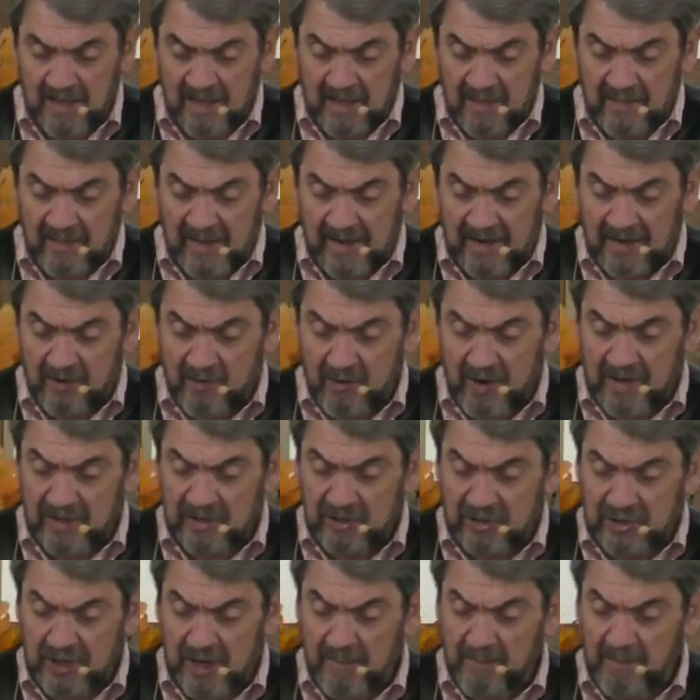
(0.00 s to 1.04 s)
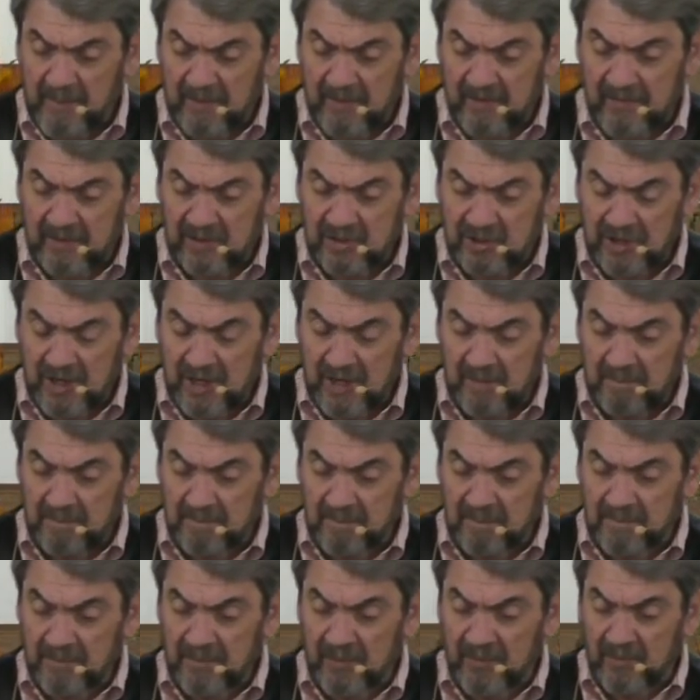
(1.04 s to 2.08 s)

that great shepherd of the sheep,